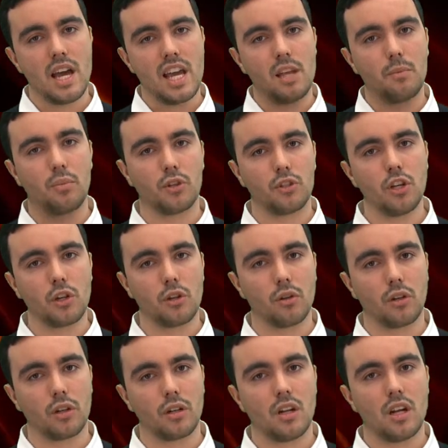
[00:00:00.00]
In
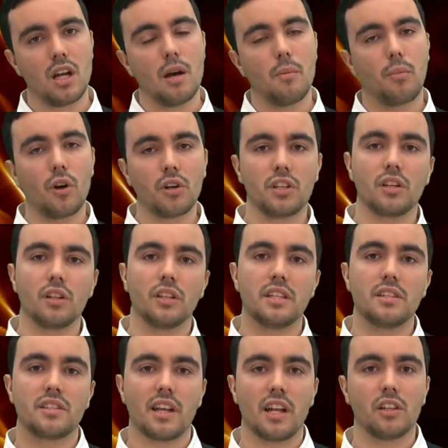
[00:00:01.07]
particular,
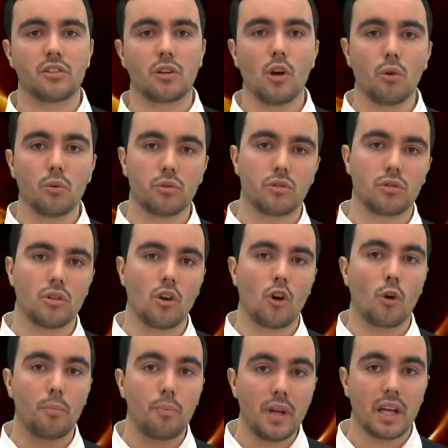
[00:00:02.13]
particle-in-cell codes,
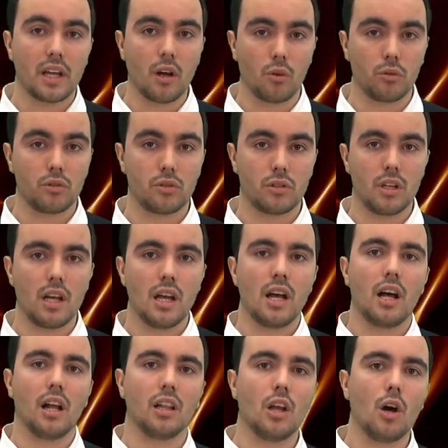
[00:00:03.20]
or PIC codes,
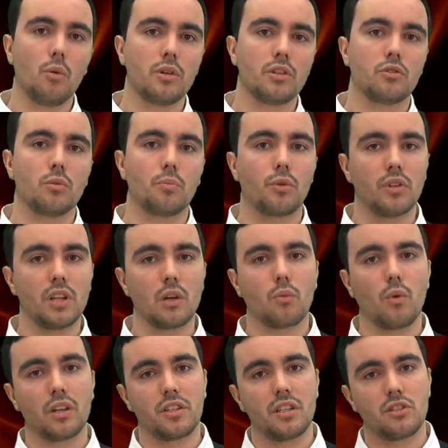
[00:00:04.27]
allow us to predict
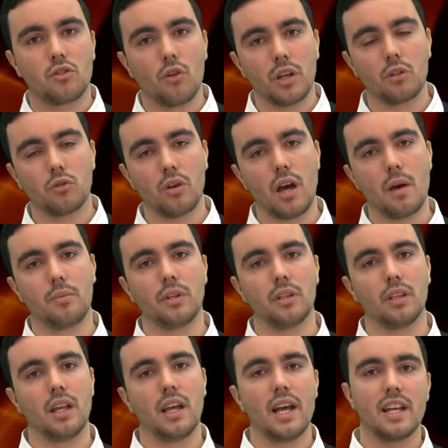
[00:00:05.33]
what is going to happen,
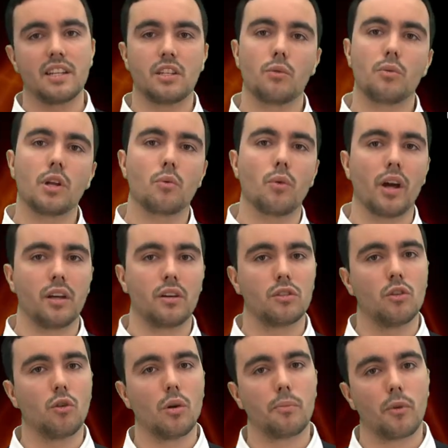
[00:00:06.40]
as they require
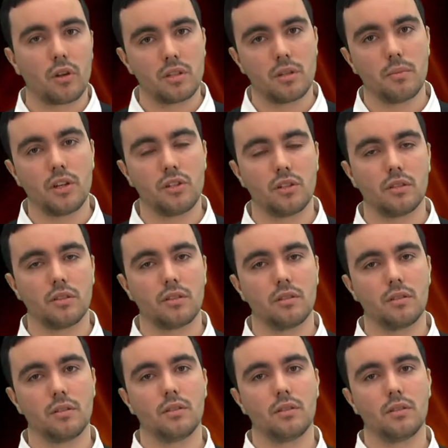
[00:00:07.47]
no approximations.